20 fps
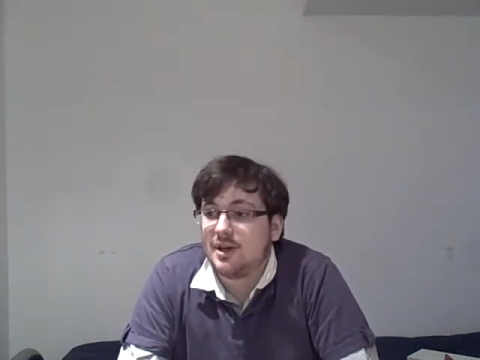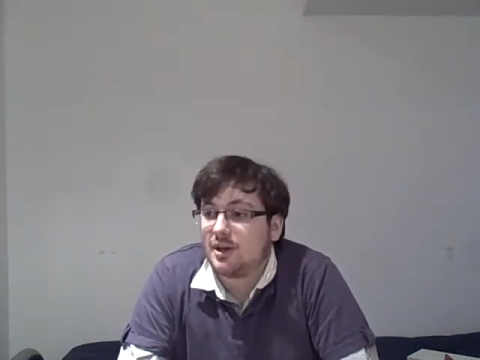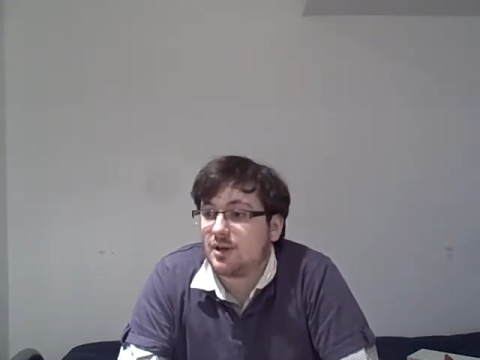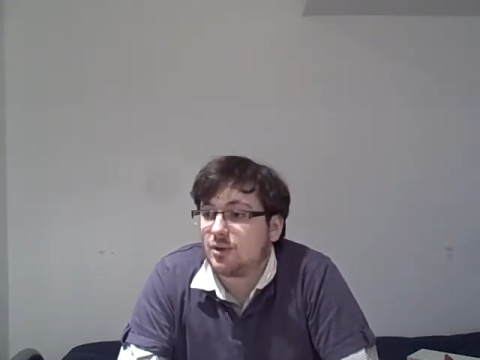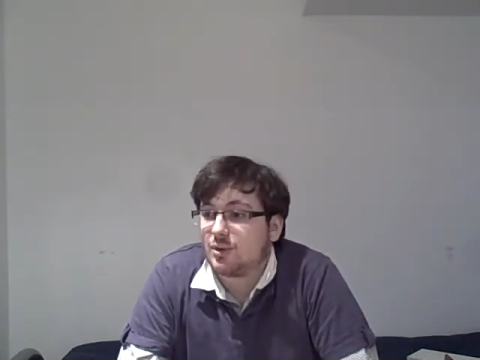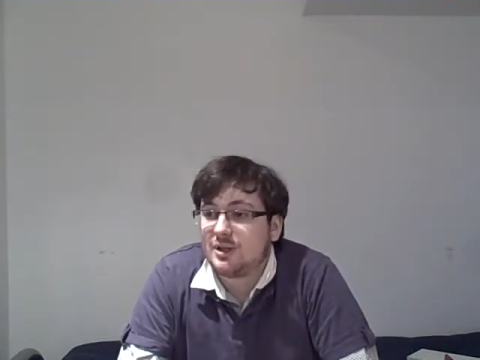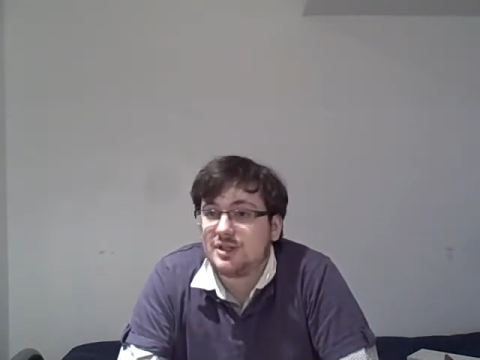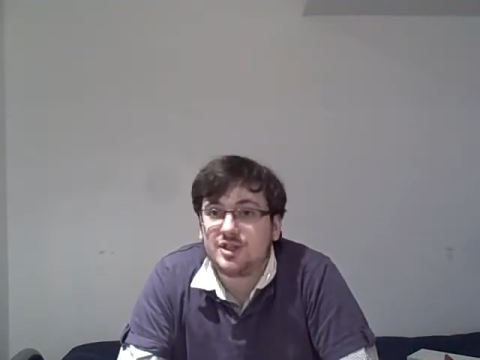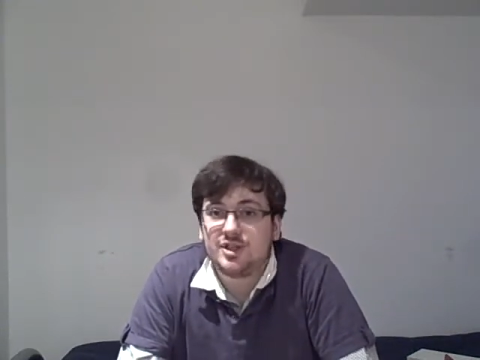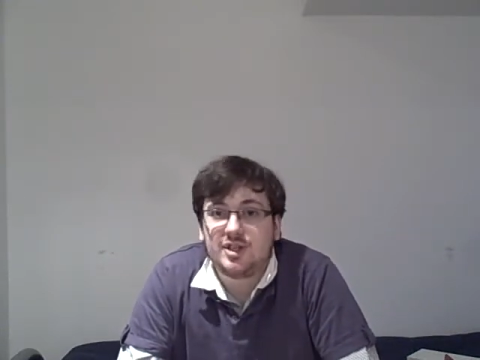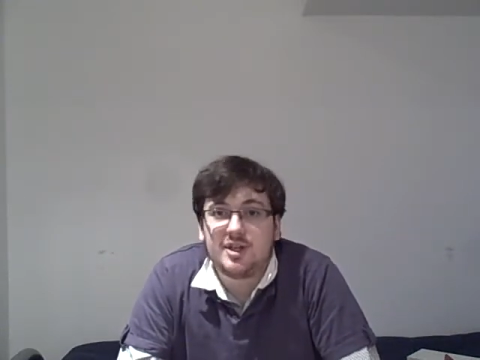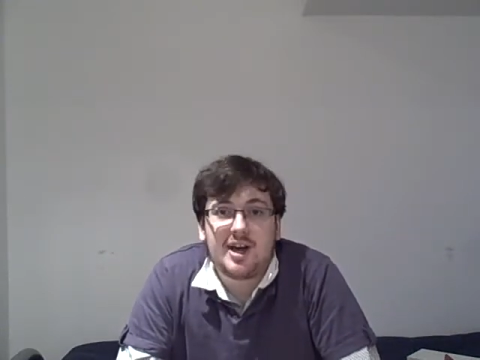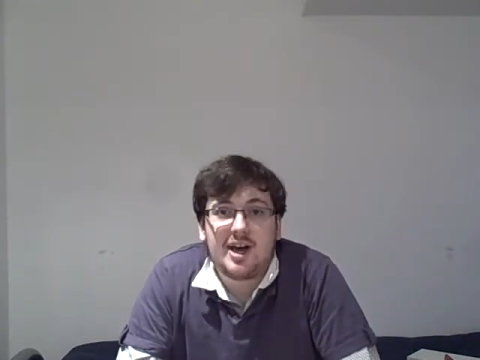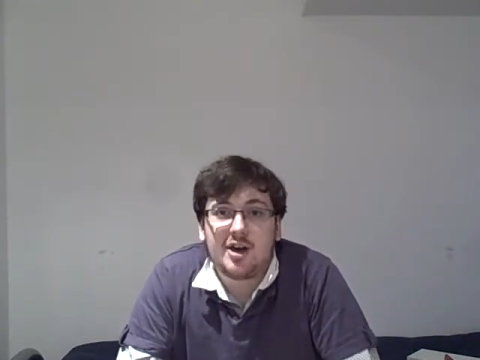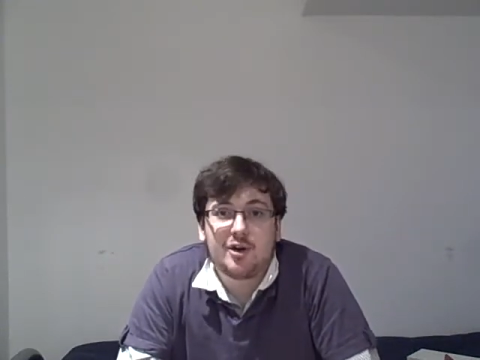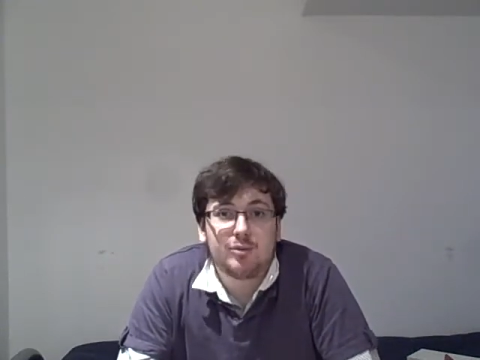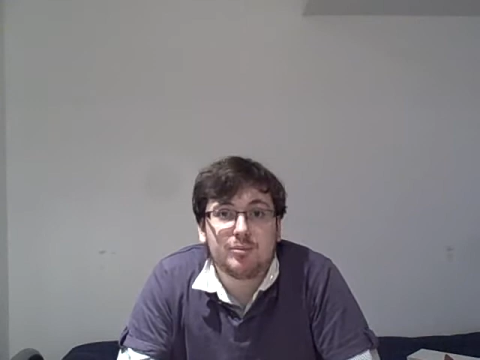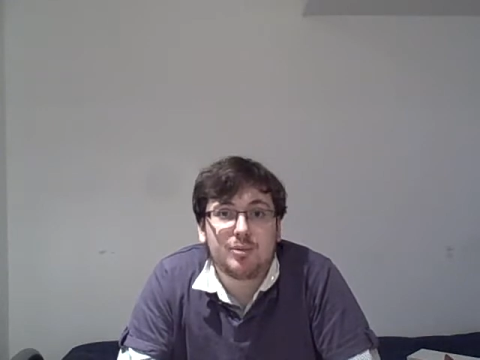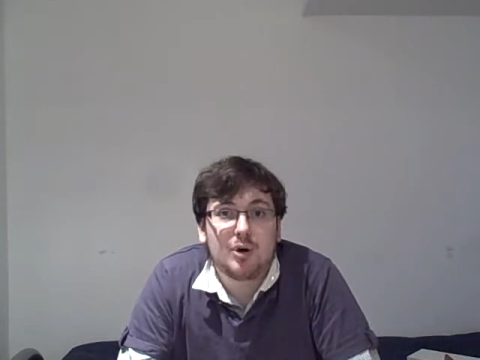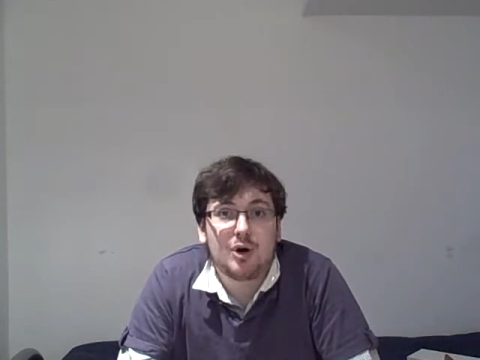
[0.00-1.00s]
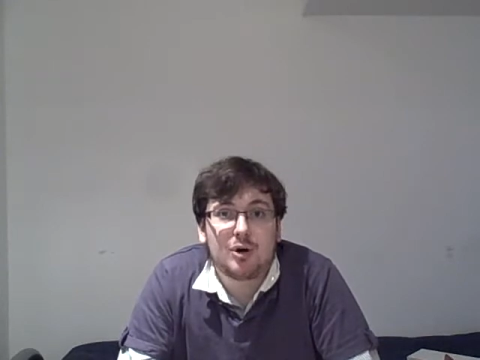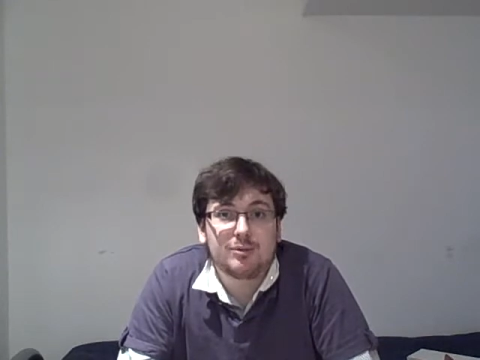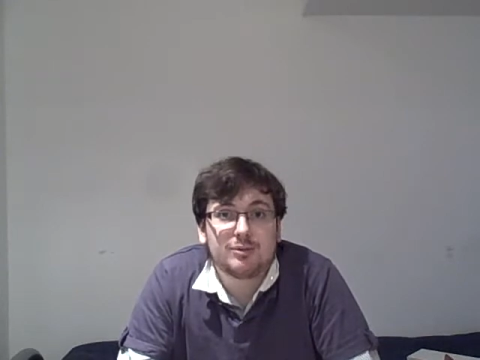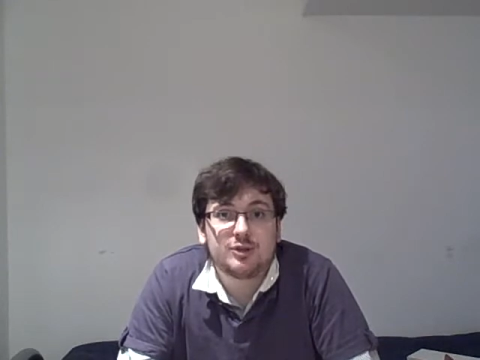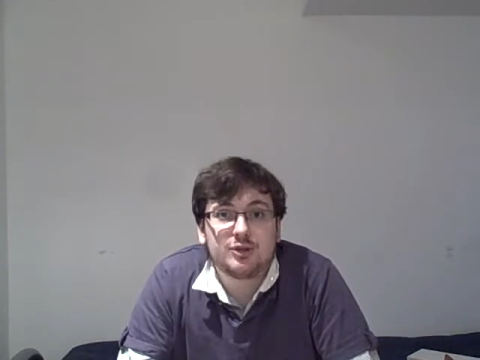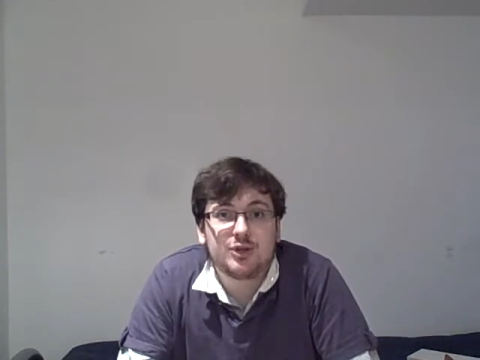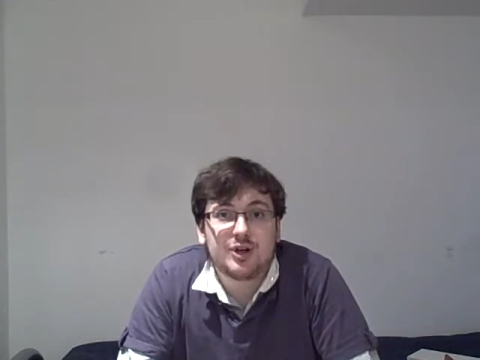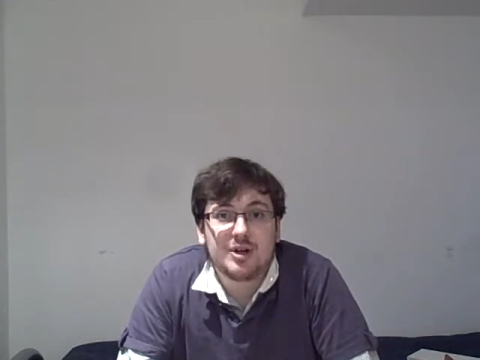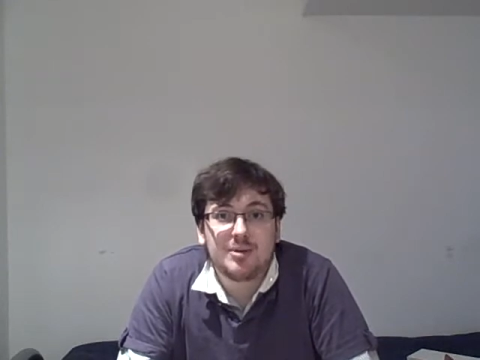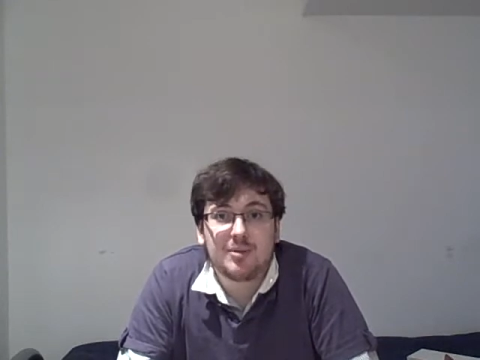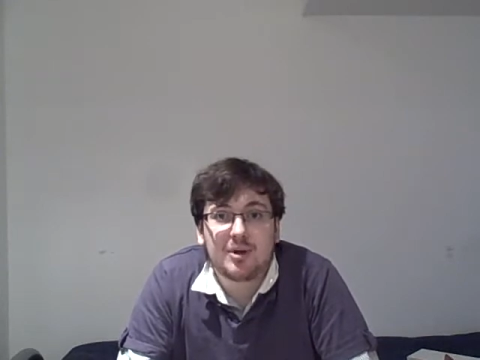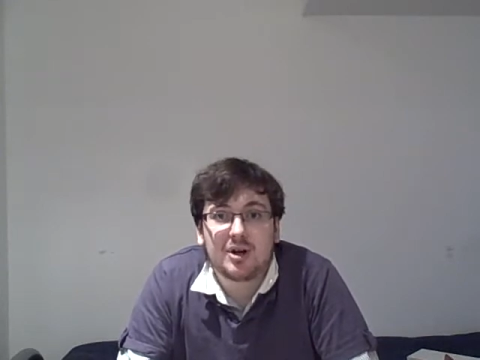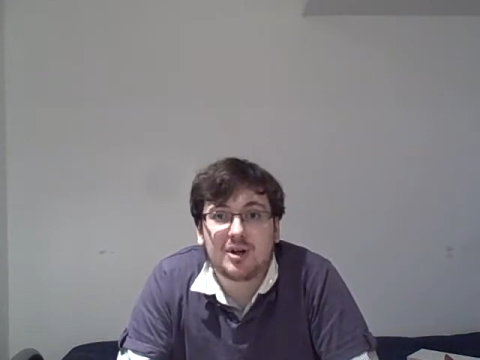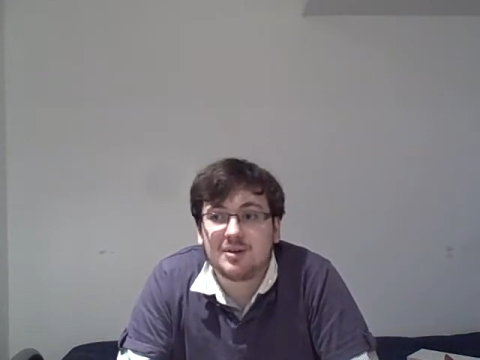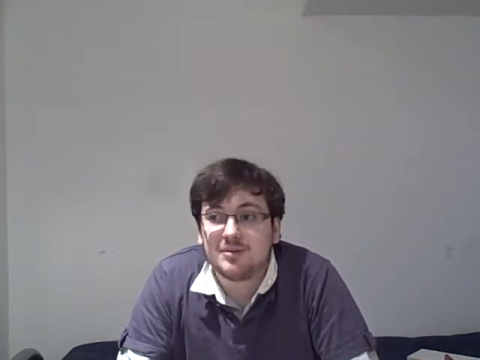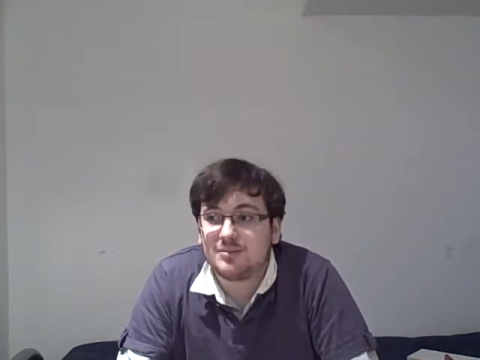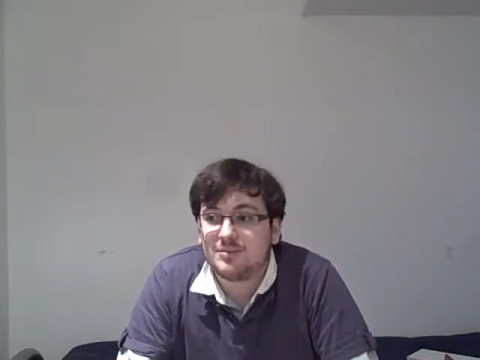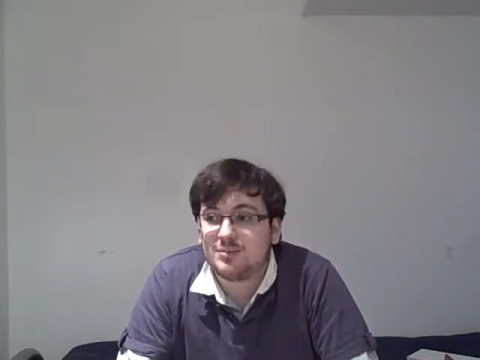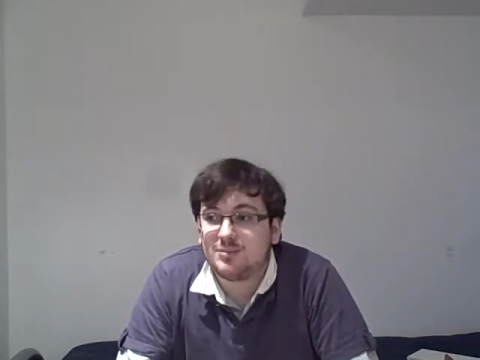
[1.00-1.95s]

Christian outpopped Dreamer